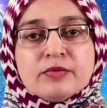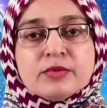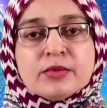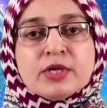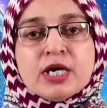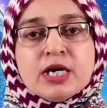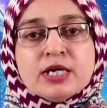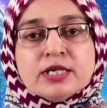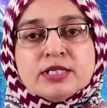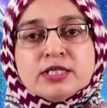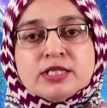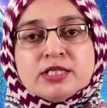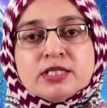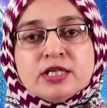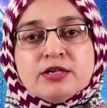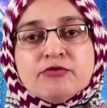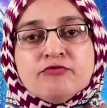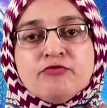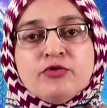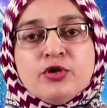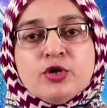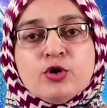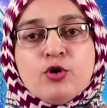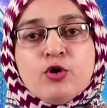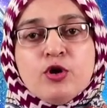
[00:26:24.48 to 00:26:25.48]
Thus,
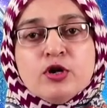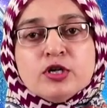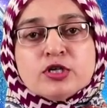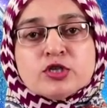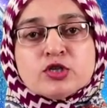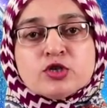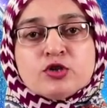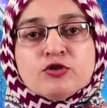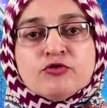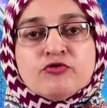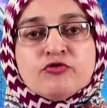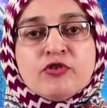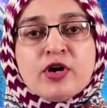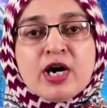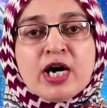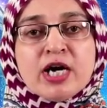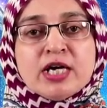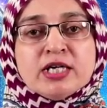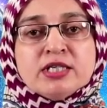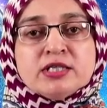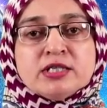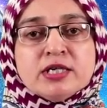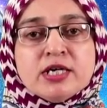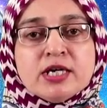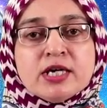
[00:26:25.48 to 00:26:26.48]
we also
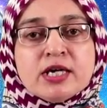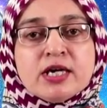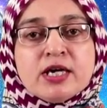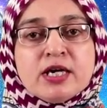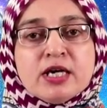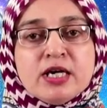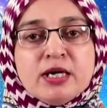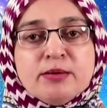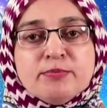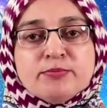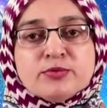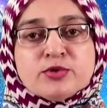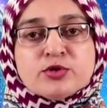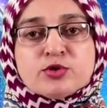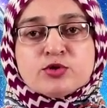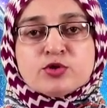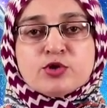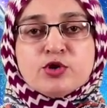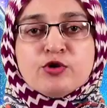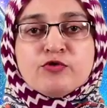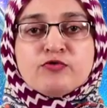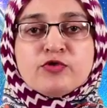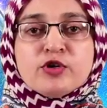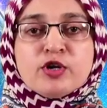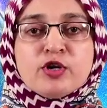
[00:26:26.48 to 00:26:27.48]
find a glimpse
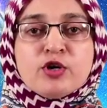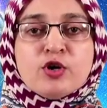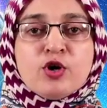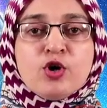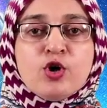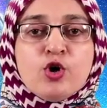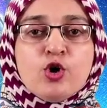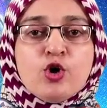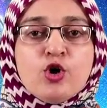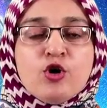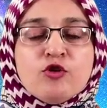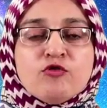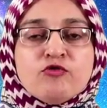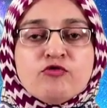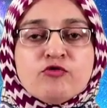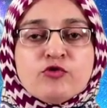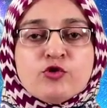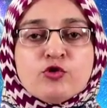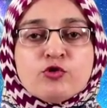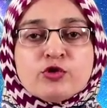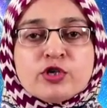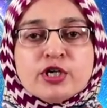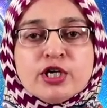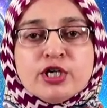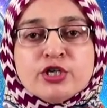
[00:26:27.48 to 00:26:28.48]
of the law of
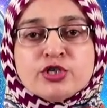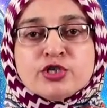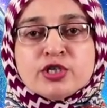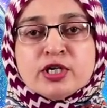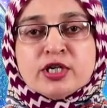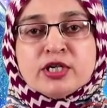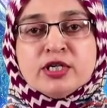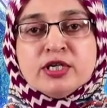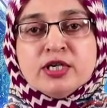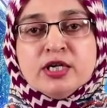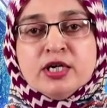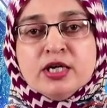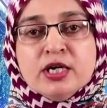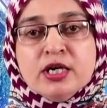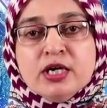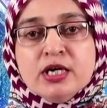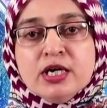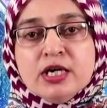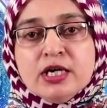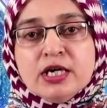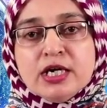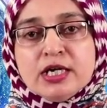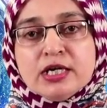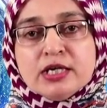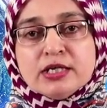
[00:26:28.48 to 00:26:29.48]
flotation
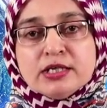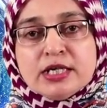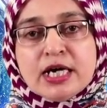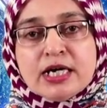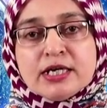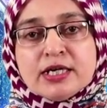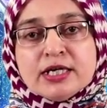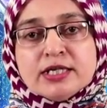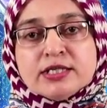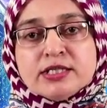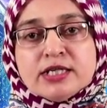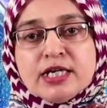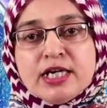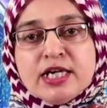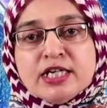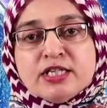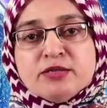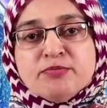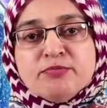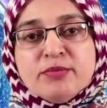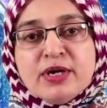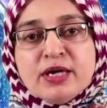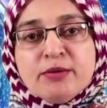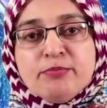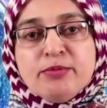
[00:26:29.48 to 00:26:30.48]
that is
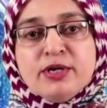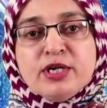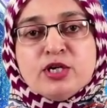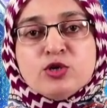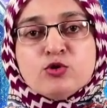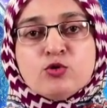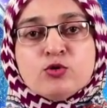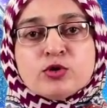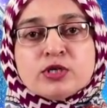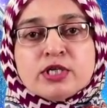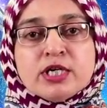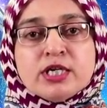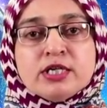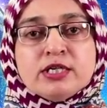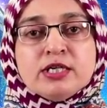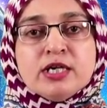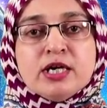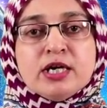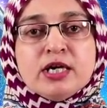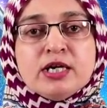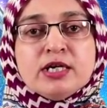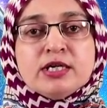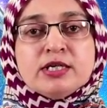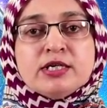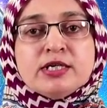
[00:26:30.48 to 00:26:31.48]
it may be noted
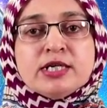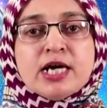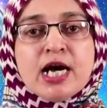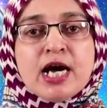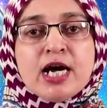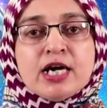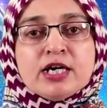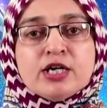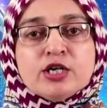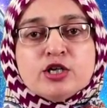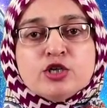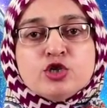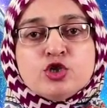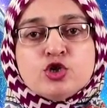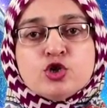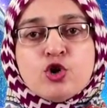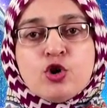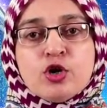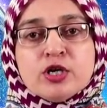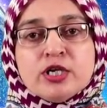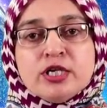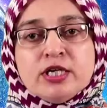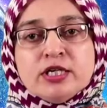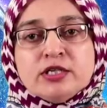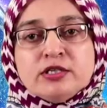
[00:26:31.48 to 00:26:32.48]
that
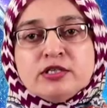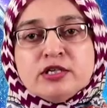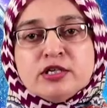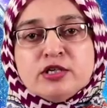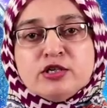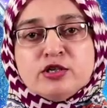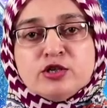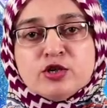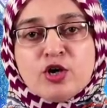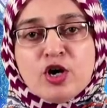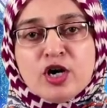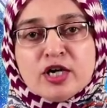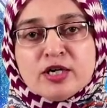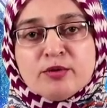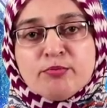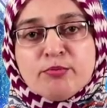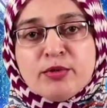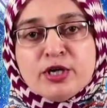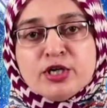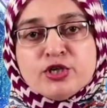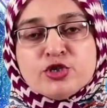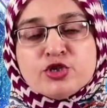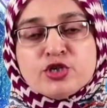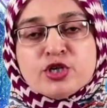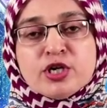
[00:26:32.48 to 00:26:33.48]
Jolly did not
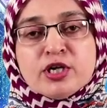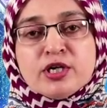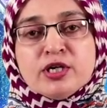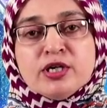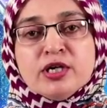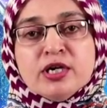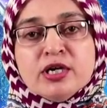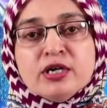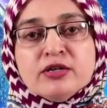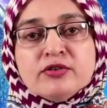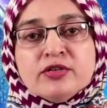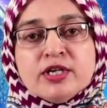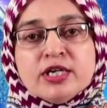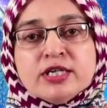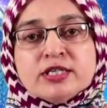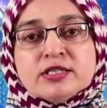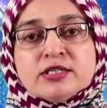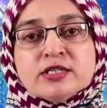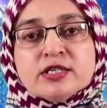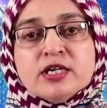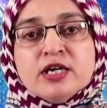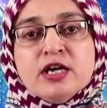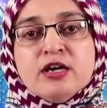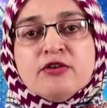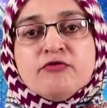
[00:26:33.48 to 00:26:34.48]
mention
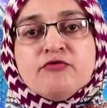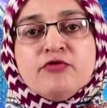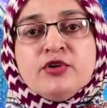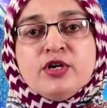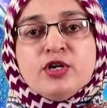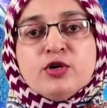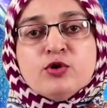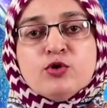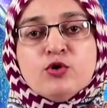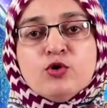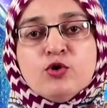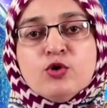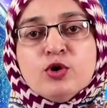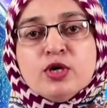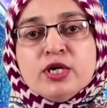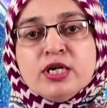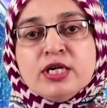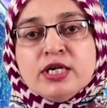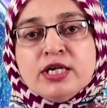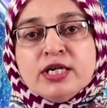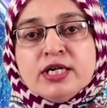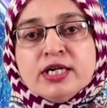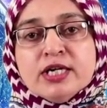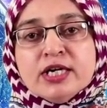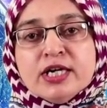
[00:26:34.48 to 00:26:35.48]
this we
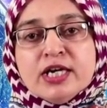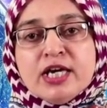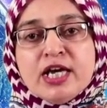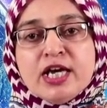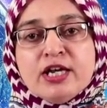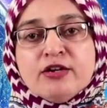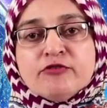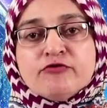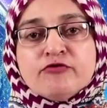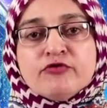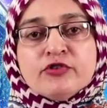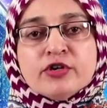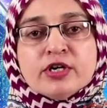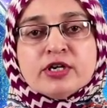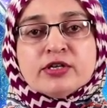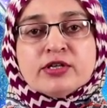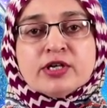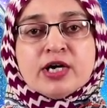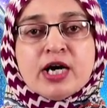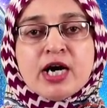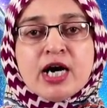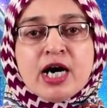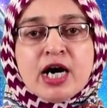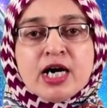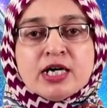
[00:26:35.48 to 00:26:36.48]
only infer
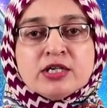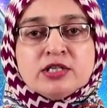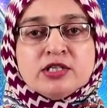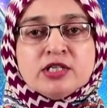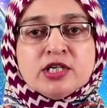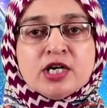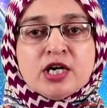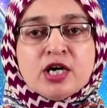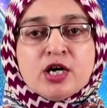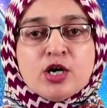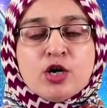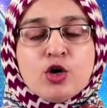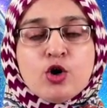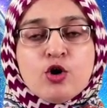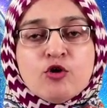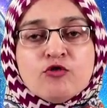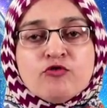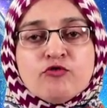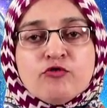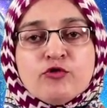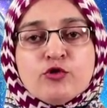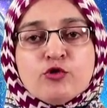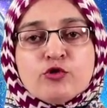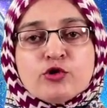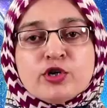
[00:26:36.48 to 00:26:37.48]
the idea
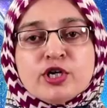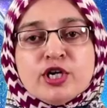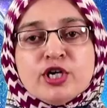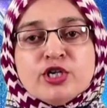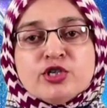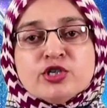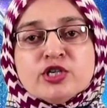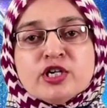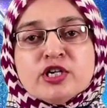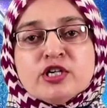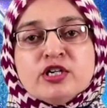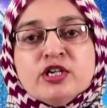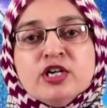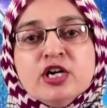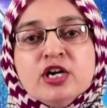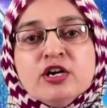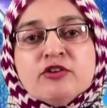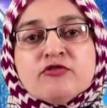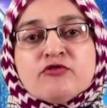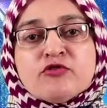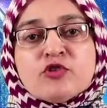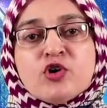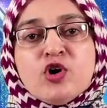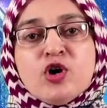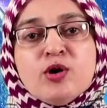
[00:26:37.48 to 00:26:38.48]
of flotation
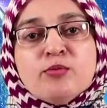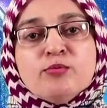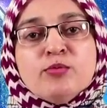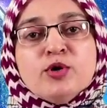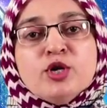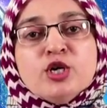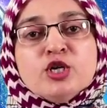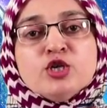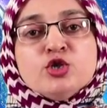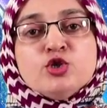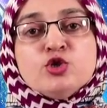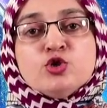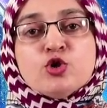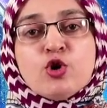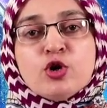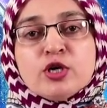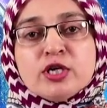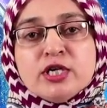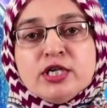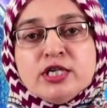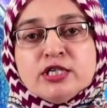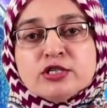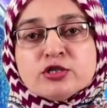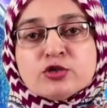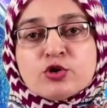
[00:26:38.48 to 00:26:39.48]
from
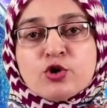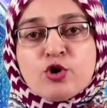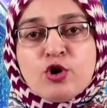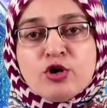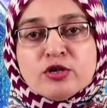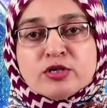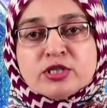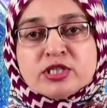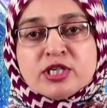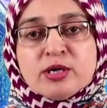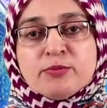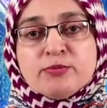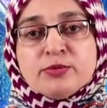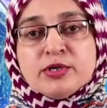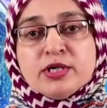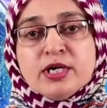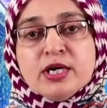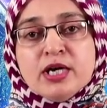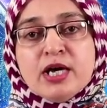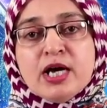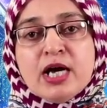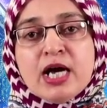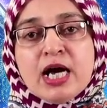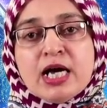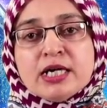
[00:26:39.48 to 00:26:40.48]
Jolly's concept
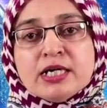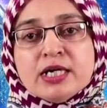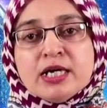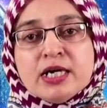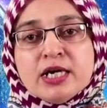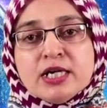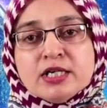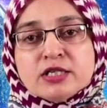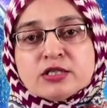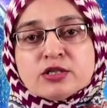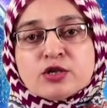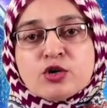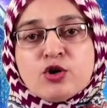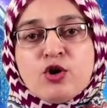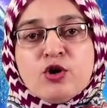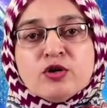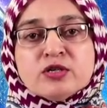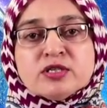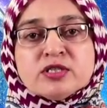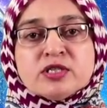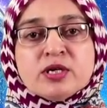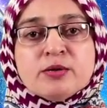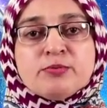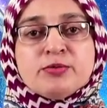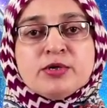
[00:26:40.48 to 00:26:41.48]
and his
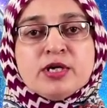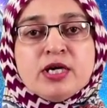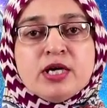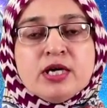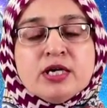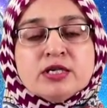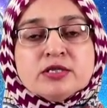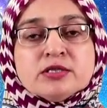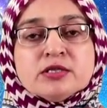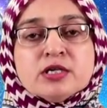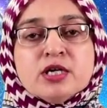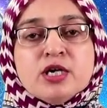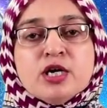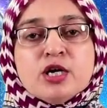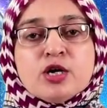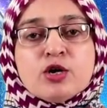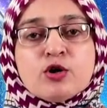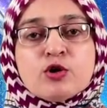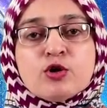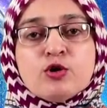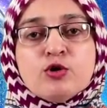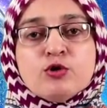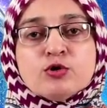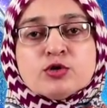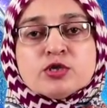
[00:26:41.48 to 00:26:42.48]
concept is
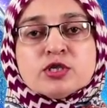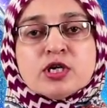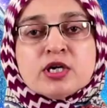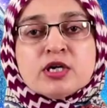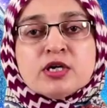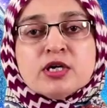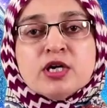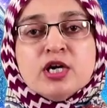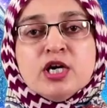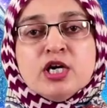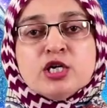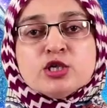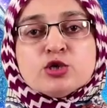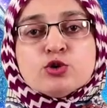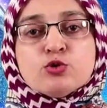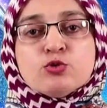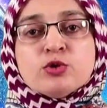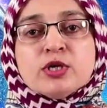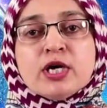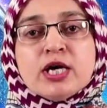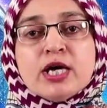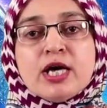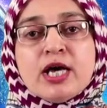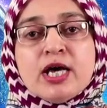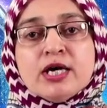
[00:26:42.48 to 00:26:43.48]
closer to
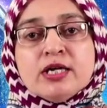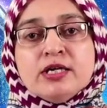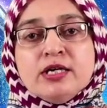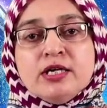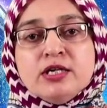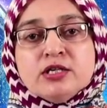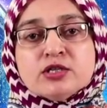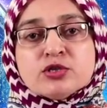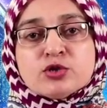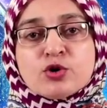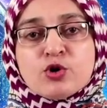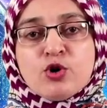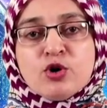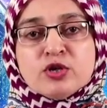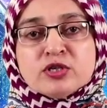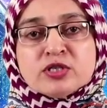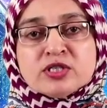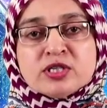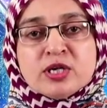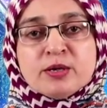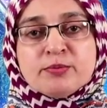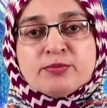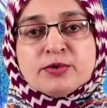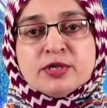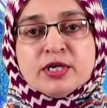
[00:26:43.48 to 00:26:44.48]
the Airy's
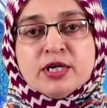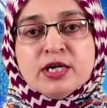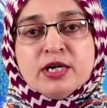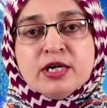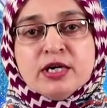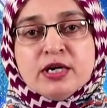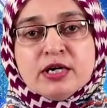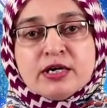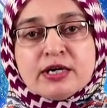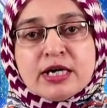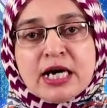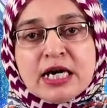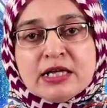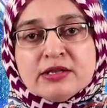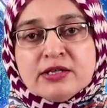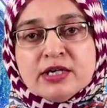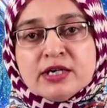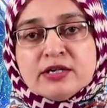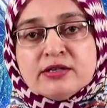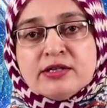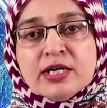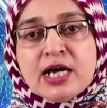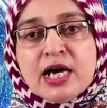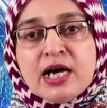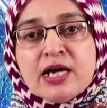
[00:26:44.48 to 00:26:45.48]
concept
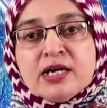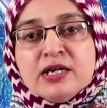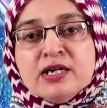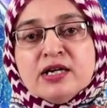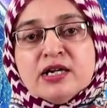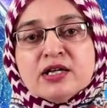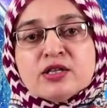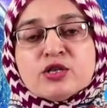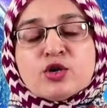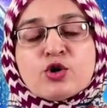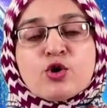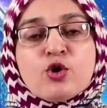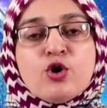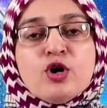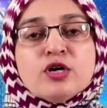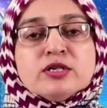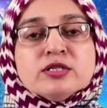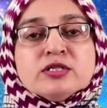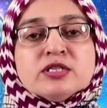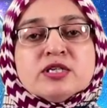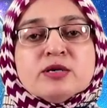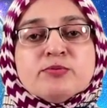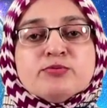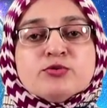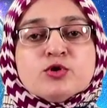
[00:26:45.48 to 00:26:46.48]
rather than the
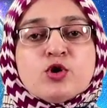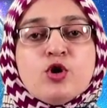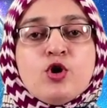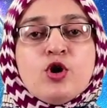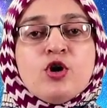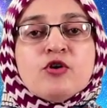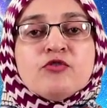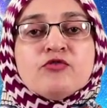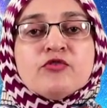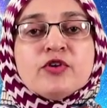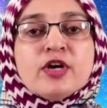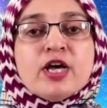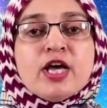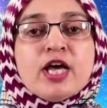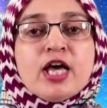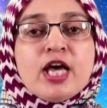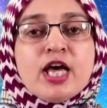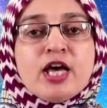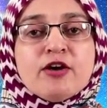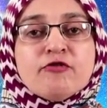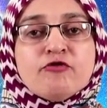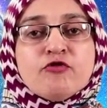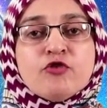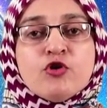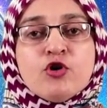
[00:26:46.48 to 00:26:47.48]
concept of
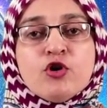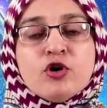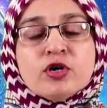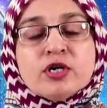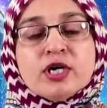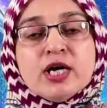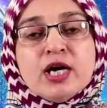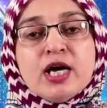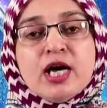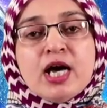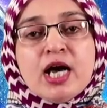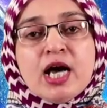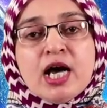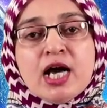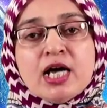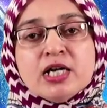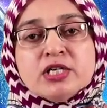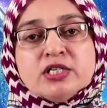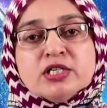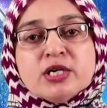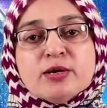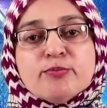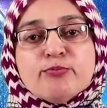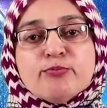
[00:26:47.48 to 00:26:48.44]
Hayford and